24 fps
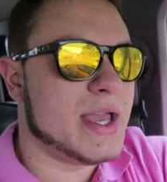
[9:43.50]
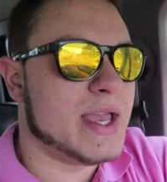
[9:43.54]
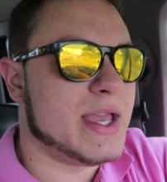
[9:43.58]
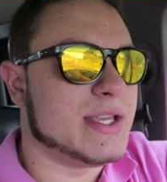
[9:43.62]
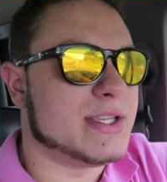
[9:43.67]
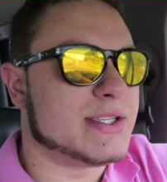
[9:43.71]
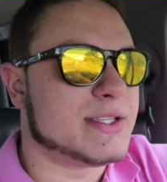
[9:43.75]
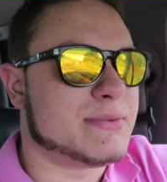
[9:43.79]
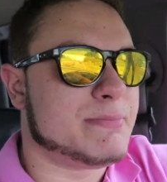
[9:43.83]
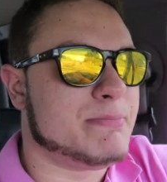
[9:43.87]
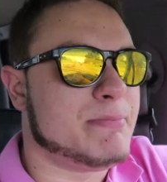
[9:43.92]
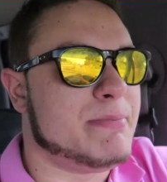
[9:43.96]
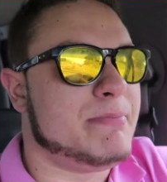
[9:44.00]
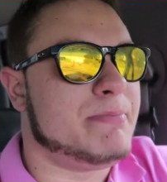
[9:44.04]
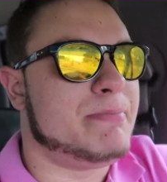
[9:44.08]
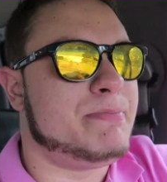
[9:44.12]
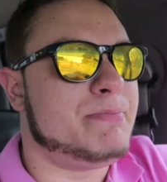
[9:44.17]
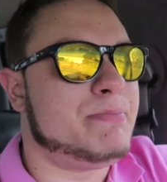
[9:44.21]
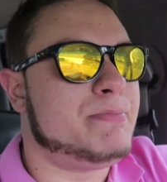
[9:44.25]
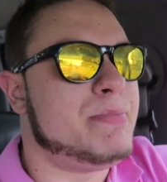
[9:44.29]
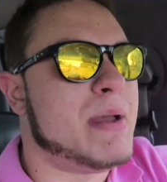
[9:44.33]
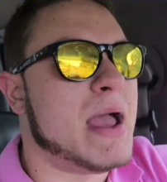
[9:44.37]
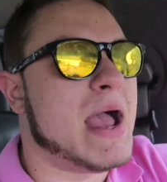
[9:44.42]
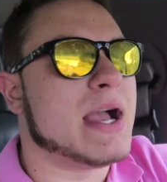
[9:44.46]
his
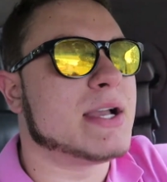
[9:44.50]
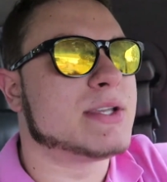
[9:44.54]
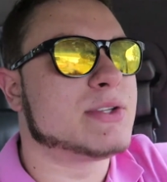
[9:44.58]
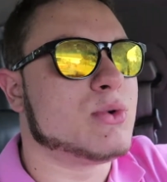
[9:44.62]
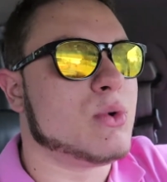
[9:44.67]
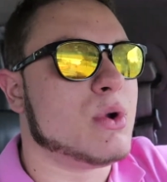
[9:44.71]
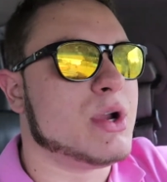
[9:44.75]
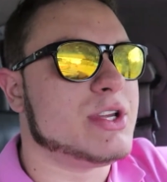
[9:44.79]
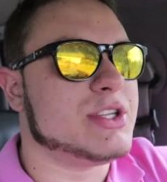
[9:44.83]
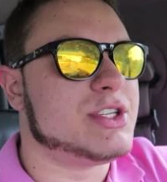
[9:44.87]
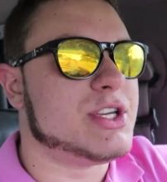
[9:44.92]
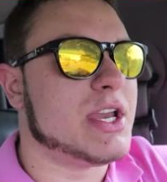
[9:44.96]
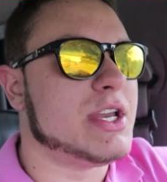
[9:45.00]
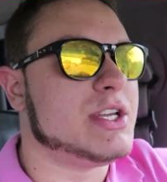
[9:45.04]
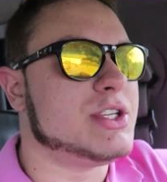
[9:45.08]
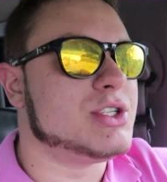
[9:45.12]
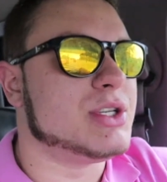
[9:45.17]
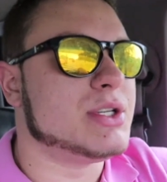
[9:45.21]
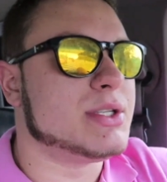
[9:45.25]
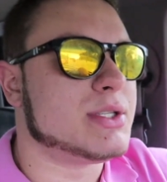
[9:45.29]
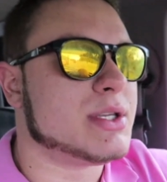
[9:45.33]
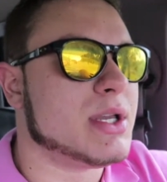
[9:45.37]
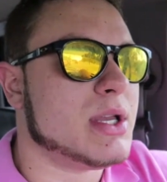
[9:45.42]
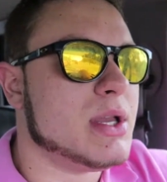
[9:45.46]
backstory
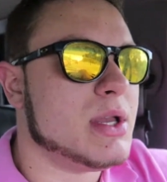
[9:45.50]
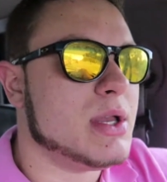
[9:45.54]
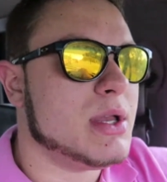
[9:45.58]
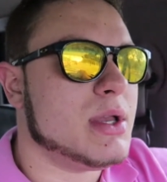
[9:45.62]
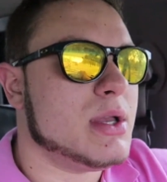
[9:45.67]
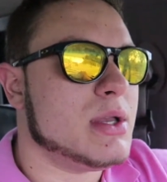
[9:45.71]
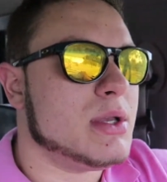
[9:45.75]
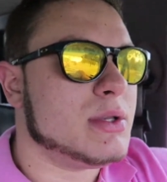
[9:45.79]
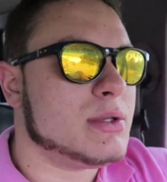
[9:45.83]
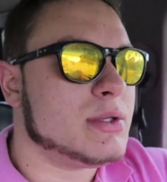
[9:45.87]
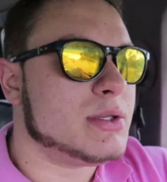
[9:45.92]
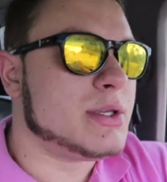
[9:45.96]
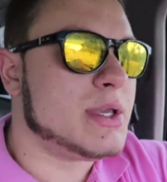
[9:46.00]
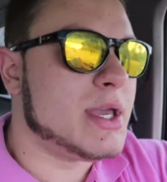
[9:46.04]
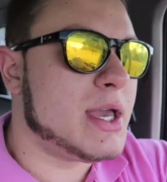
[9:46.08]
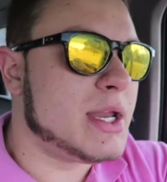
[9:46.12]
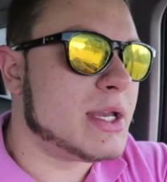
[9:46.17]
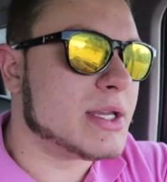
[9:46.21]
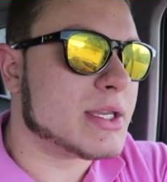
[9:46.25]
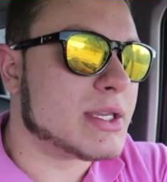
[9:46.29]
changes yet